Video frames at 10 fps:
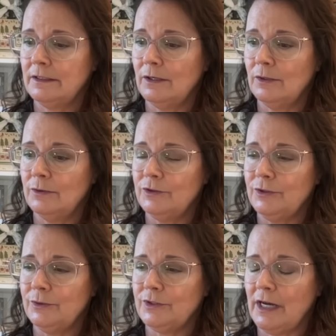old
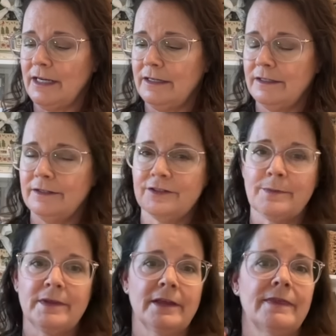Yuletide or
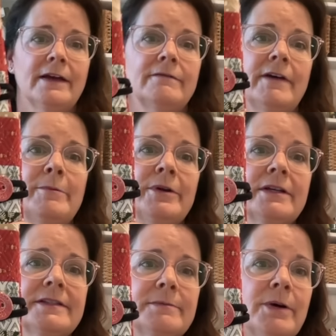something like that fabric.
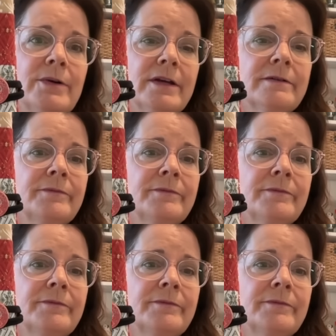It's Moda.